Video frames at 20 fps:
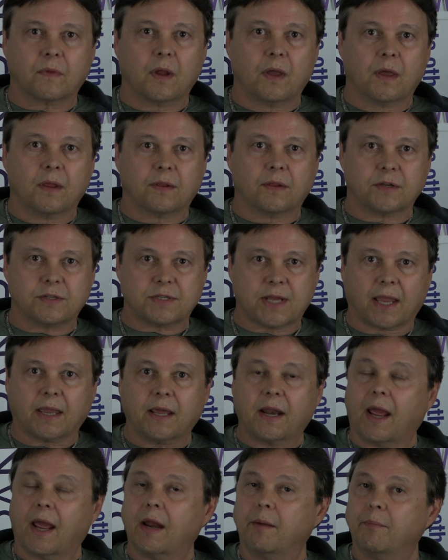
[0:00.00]
The
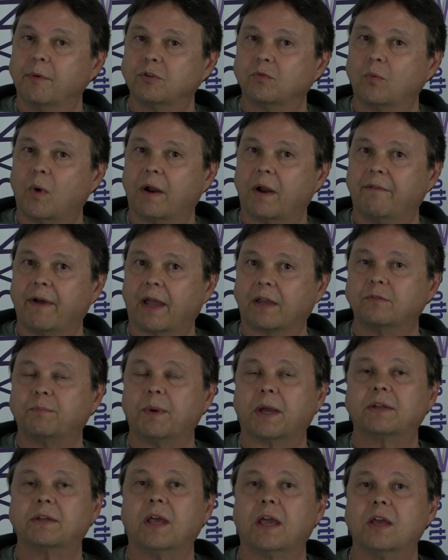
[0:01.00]
second item is one of
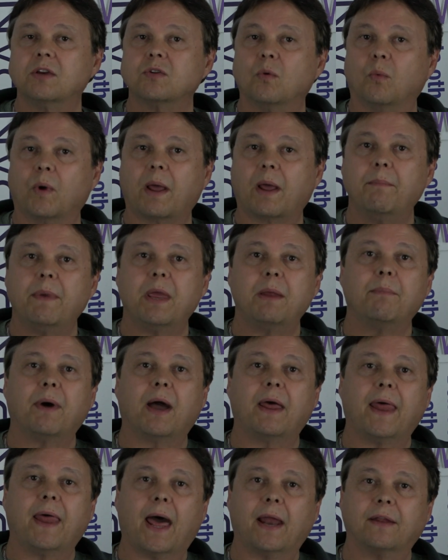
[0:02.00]
expectation. What I mean
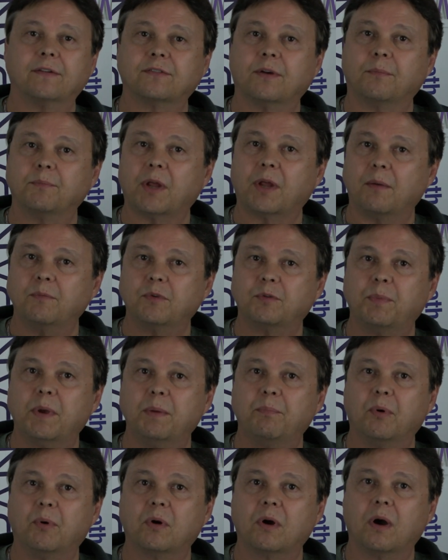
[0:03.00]
by that is sometimes
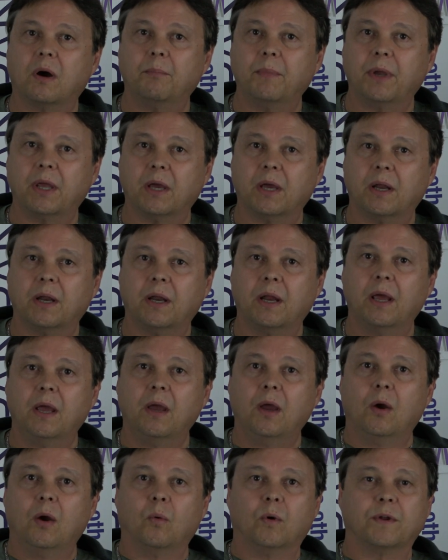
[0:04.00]
people come in
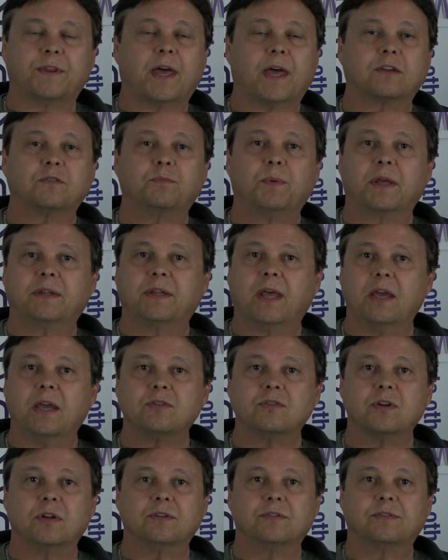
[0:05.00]
with
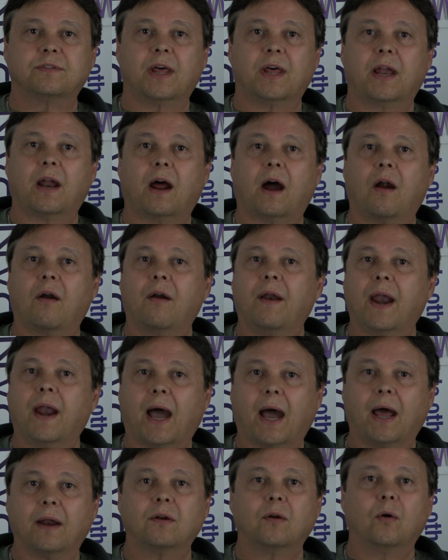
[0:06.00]
expectations that are
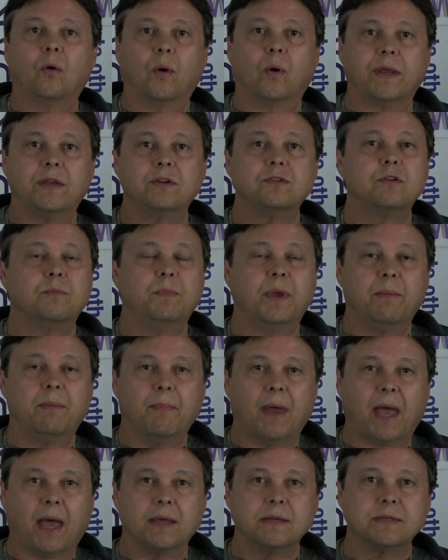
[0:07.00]
not going to be
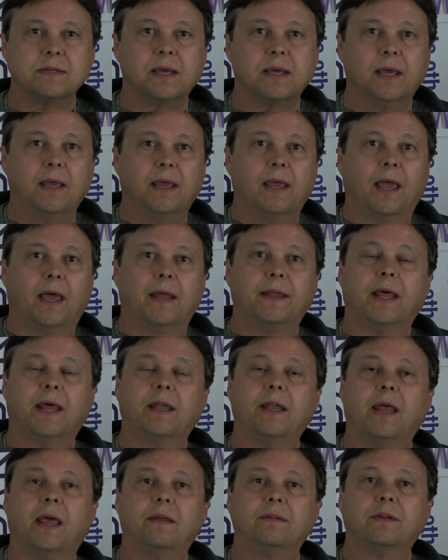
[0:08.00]
met, and then
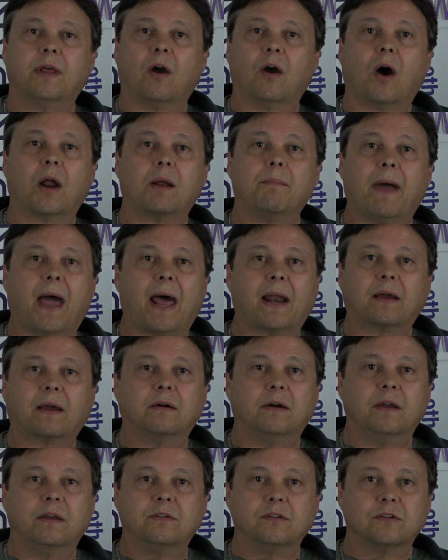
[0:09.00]
they
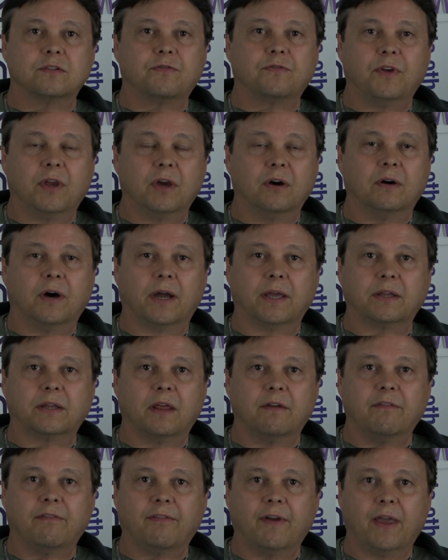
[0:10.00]
automatically just feel like
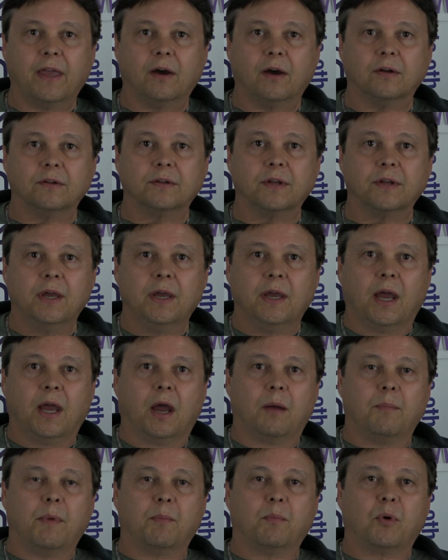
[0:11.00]
they've failed.
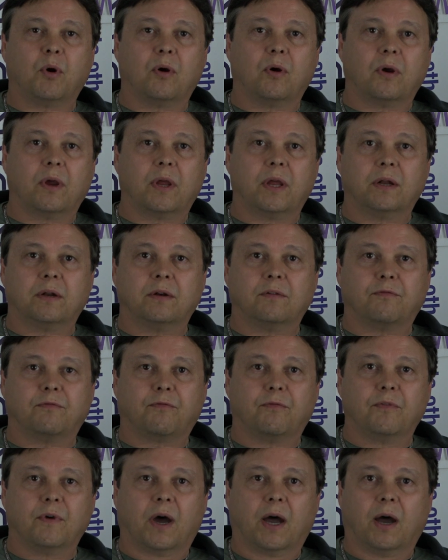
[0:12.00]
I remember in
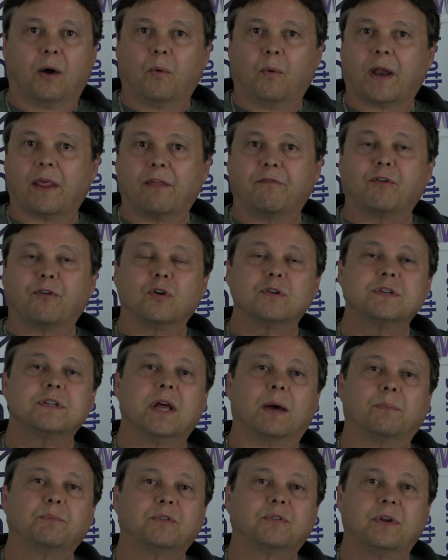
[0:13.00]
one of the First
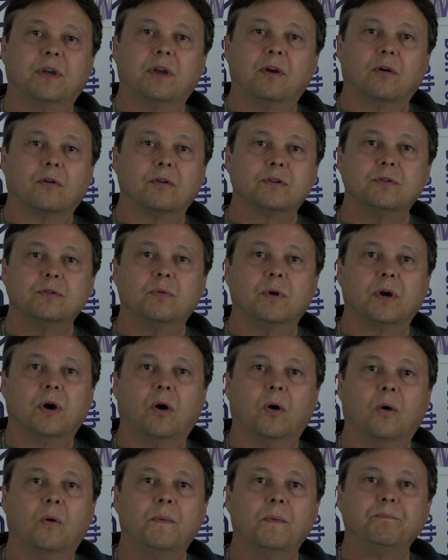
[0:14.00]
Steps a year or 2
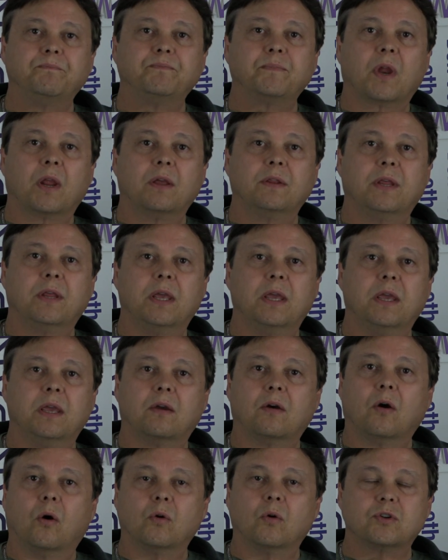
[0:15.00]
ago, the
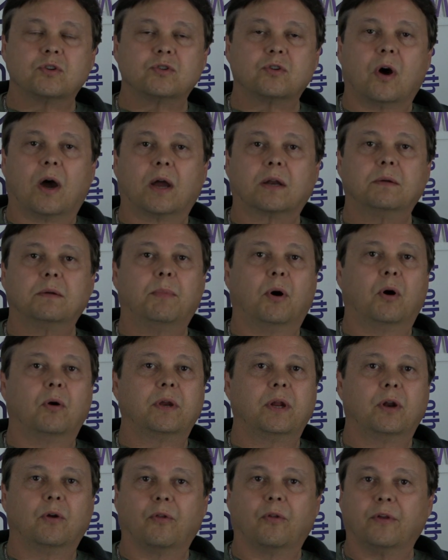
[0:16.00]
coach talked about,
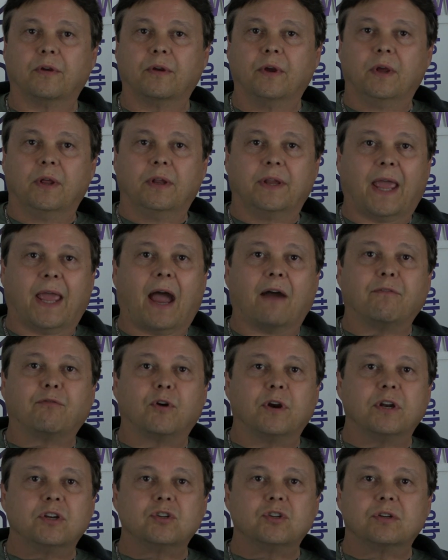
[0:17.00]
you know, the
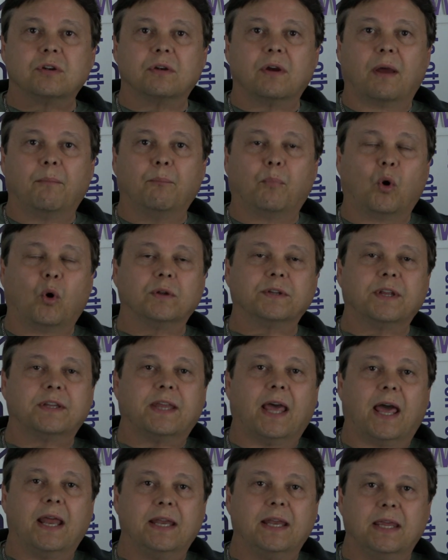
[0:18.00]
average Bold
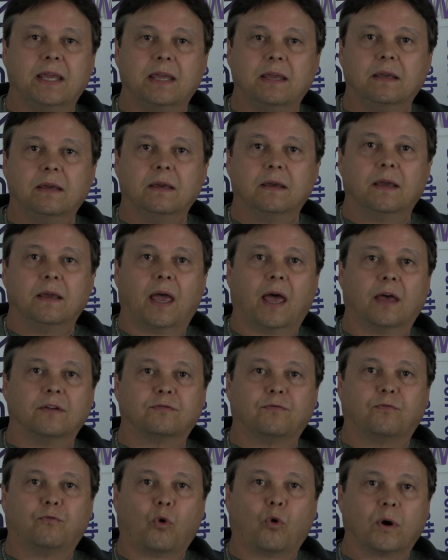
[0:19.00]
attendee has
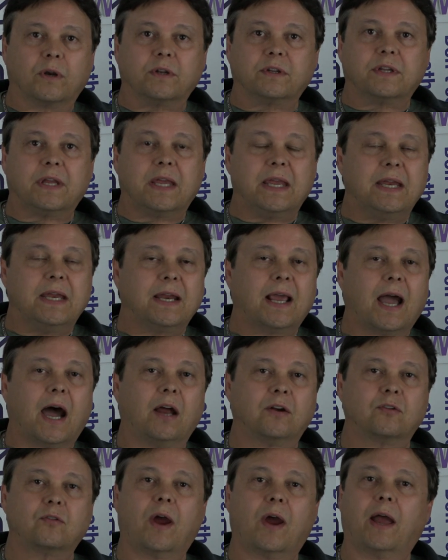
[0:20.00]
14
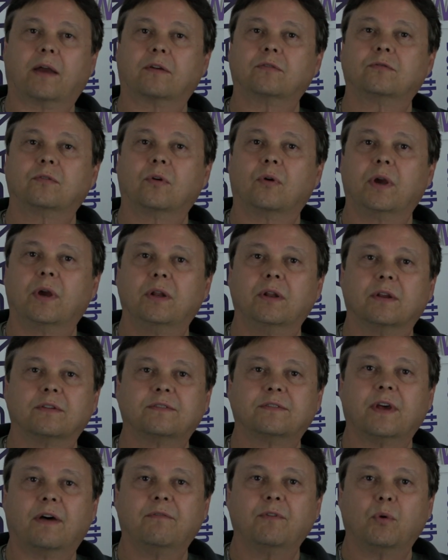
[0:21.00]
contracts during the
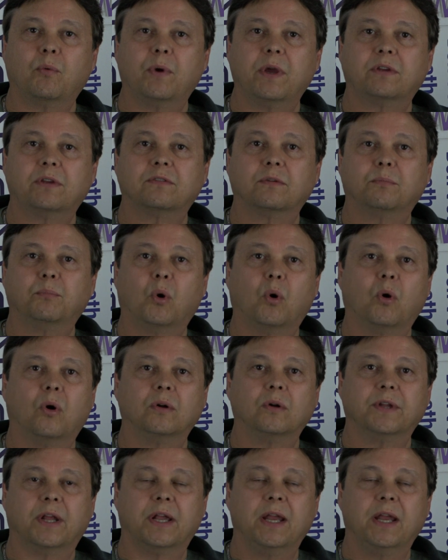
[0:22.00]
7 weeks of Bold, and